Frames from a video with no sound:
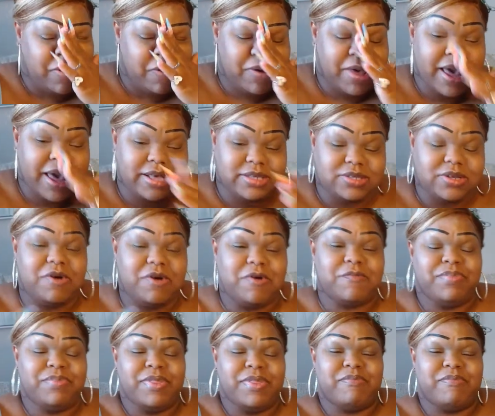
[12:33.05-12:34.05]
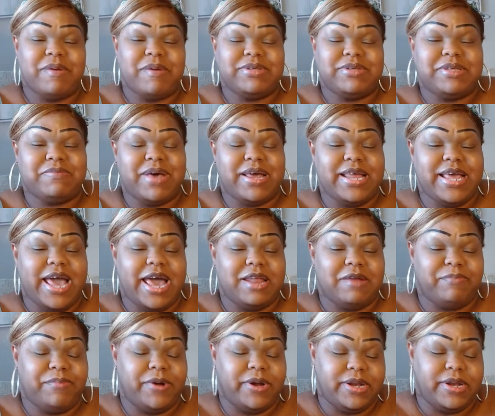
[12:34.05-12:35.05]
Okay, so maybe somebody had
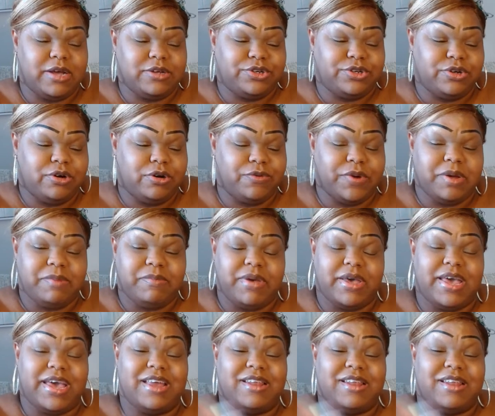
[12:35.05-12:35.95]
a prenuptial agreement